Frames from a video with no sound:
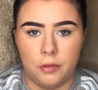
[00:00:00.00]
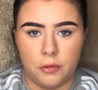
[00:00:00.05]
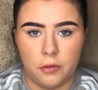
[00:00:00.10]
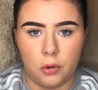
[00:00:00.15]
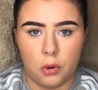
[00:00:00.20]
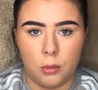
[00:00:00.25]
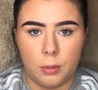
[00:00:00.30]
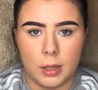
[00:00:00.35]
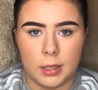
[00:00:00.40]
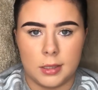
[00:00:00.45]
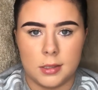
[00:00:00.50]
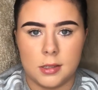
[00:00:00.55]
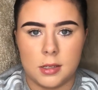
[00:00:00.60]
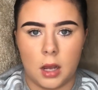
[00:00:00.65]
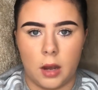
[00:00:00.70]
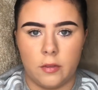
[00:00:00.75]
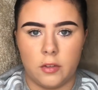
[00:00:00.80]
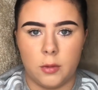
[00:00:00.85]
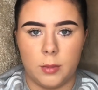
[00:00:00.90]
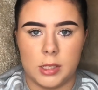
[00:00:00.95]
for 4 months
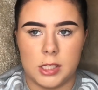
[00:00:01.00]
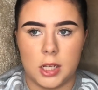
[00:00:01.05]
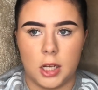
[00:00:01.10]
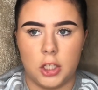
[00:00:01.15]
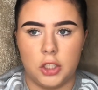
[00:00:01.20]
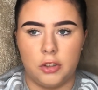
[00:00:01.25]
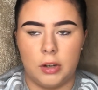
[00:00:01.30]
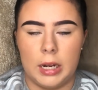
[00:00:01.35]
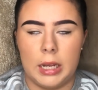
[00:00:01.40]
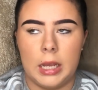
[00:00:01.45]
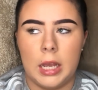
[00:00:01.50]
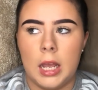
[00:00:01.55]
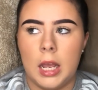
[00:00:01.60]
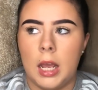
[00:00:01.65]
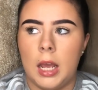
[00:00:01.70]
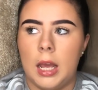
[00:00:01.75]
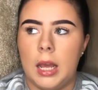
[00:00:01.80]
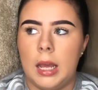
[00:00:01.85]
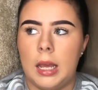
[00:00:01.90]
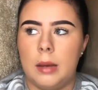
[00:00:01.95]
after my surgery.
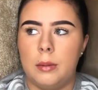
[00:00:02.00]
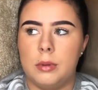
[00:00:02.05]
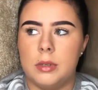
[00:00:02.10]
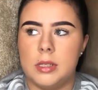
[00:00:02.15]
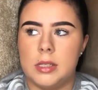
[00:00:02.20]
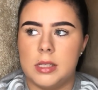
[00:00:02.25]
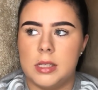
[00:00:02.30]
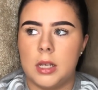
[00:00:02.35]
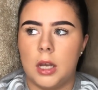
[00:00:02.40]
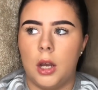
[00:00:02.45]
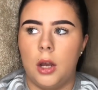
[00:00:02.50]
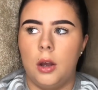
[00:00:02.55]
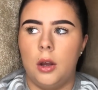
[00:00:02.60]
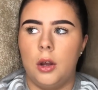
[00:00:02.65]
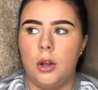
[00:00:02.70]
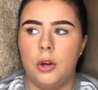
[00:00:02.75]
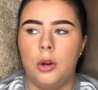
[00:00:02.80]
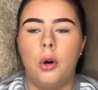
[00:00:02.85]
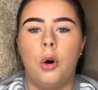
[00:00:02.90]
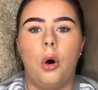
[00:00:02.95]
It was
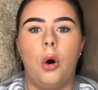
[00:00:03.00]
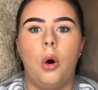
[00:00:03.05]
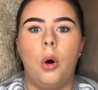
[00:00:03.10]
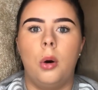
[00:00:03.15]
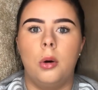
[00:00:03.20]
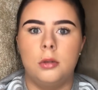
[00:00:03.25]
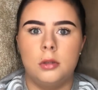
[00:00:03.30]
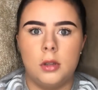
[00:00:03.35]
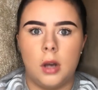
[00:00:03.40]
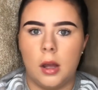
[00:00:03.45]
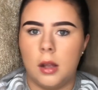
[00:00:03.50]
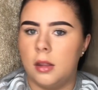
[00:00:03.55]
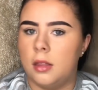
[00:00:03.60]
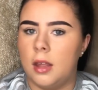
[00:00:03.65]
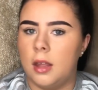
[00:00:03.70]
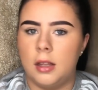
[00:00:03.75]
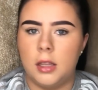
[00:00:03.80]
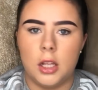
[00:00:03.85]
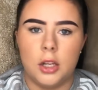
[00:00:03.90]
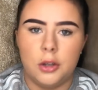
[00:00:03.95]
an ongoing
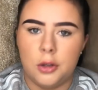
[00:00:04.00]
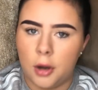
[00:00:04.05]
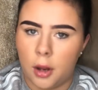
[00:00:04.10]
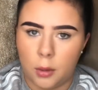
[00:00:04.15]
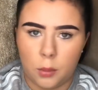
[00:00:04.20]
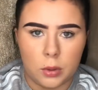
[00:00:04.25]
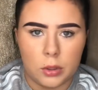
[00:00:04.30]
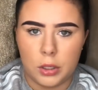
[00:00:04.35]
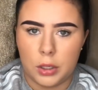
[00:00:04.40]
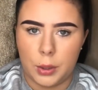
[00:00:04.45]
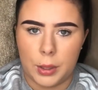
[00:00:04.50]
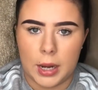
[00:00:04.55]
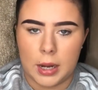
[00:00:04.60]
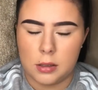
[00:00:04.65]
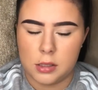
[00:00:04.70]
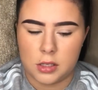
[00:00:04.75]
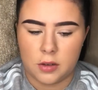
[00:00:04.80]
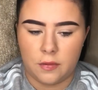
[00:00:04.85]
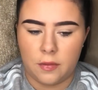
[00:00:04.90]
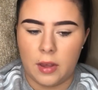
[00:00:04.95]
thing that no one knew how
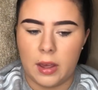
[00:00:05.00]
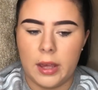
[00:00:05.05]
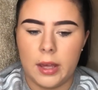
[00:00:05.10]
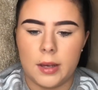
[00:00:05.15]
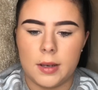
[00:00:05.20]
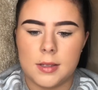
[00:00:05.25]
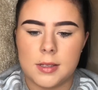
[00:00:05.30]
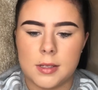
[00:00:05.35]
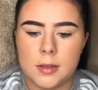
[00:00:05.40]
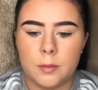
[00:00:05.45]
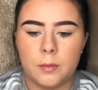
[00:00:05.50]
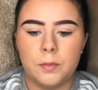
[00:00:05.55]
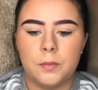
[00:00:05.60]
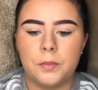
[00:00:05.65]
to fix.